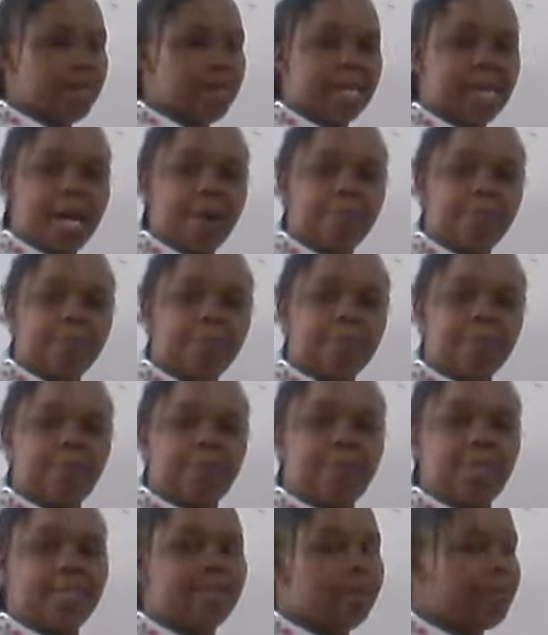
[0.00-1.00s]
make a
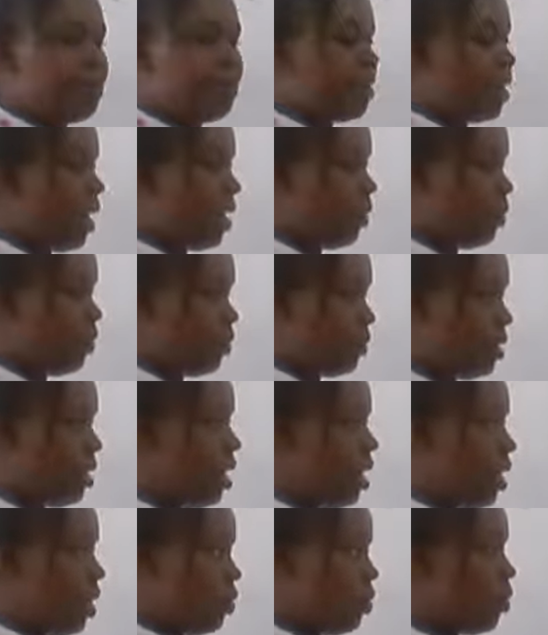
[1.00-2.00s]
profit or a loss?
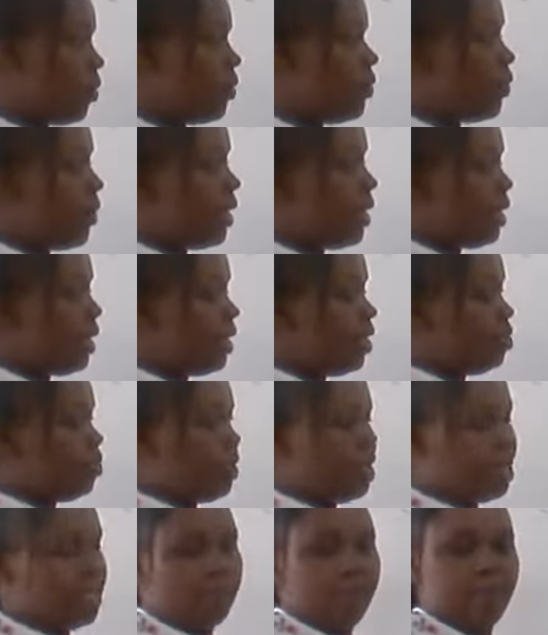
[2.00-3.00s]
So you
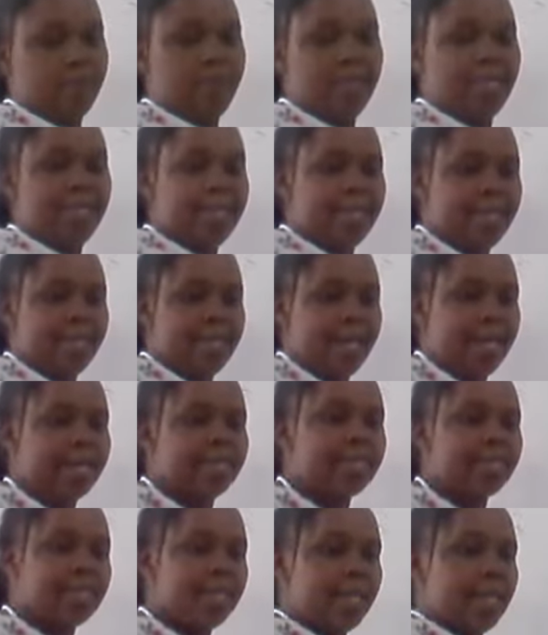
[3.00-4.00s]
need to explain that.